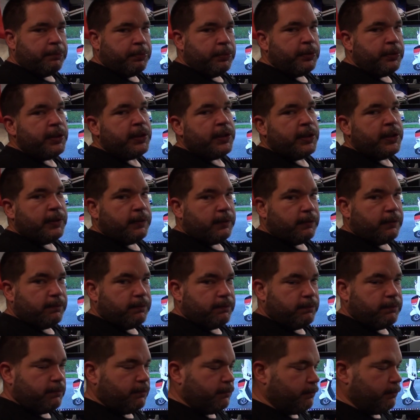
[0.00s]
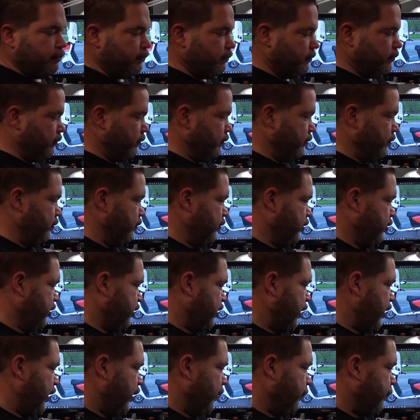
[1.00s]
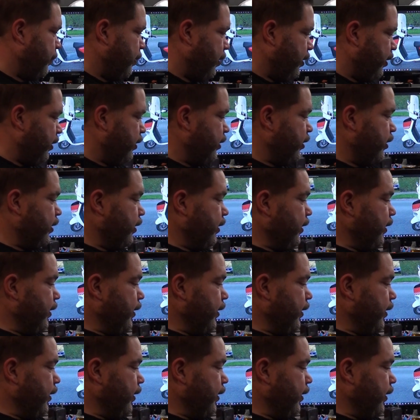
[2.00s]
put in the selling pile.